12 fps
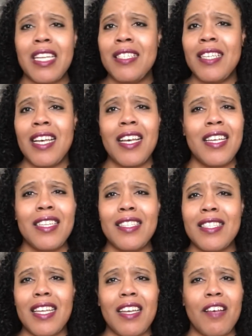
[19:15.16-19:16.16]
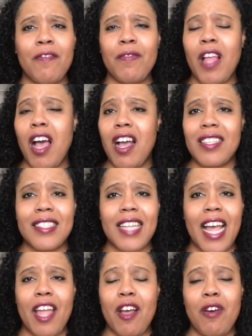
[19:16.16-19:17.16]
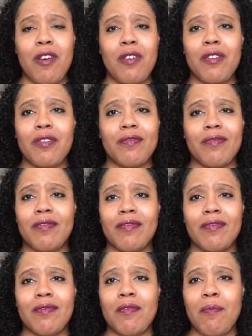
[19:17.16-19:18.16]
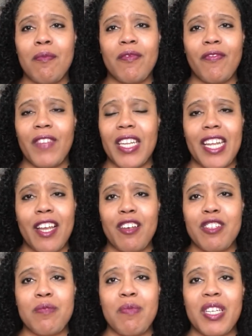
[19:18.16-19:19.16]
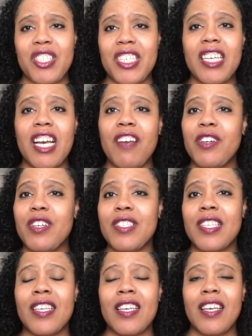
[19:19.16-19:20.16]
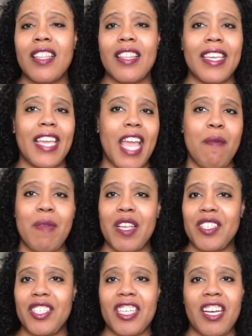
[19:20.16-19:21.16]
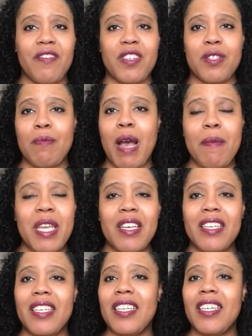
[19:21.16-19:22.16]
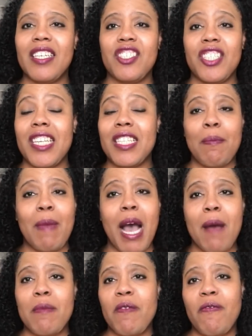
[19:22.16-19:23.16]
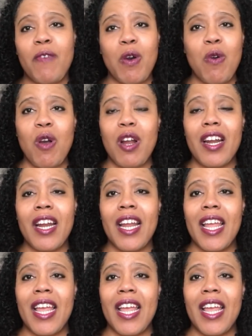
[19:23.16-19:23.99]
does vlog style videos, but she covers the gamut. She covers mommyhood. She is a mom of 4.